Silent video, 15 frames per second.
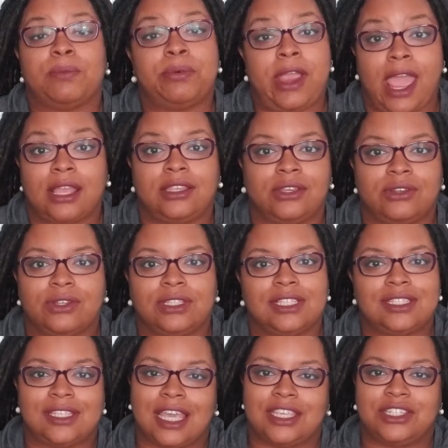practical
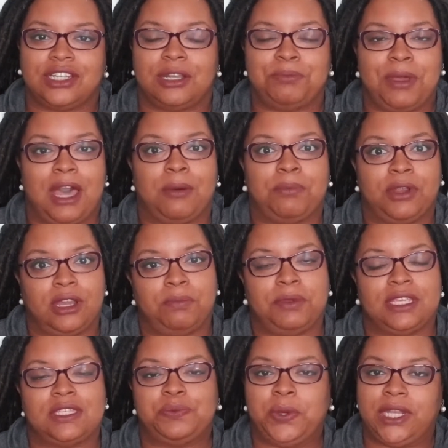discussion about
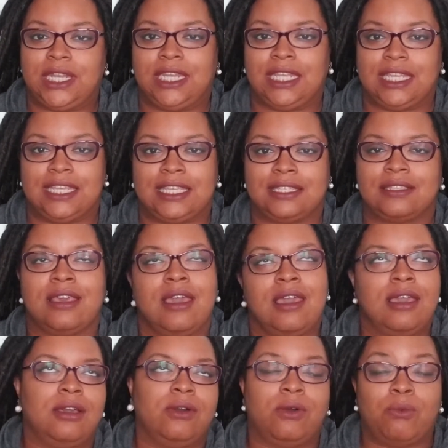purpose, what it is,
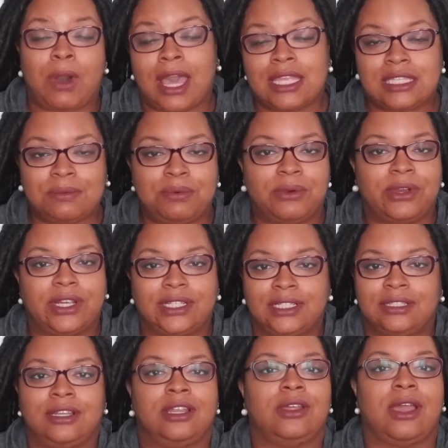why it's
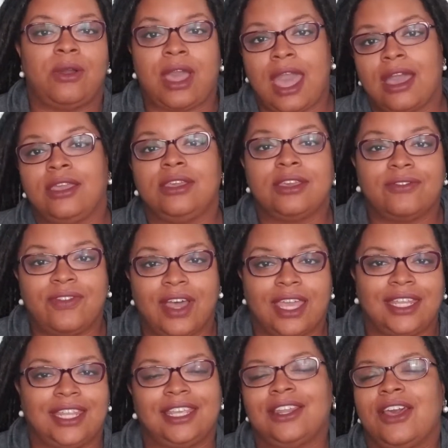important, how you can
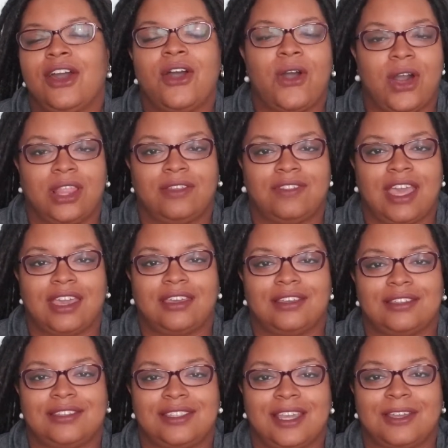find it, all of that
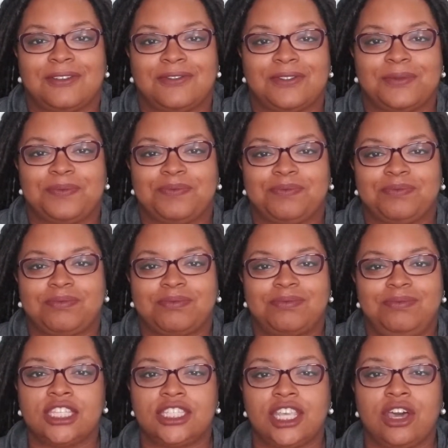good stuff.
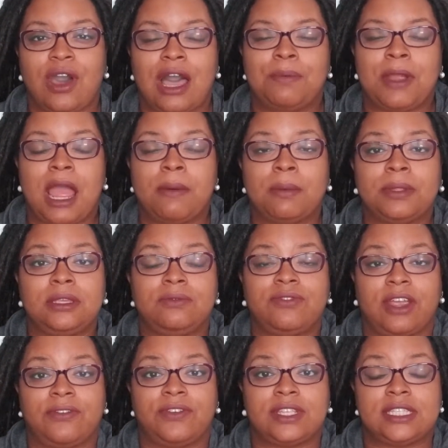So I'll probably
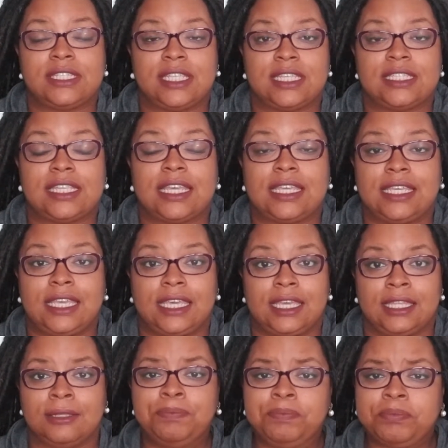reference this
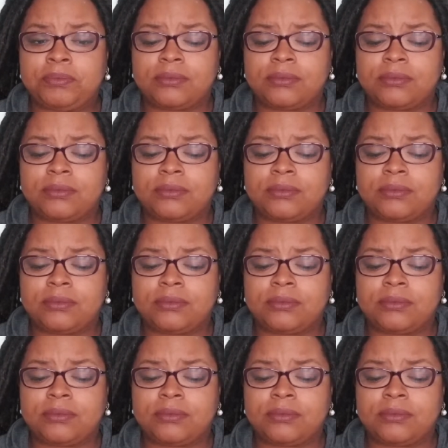again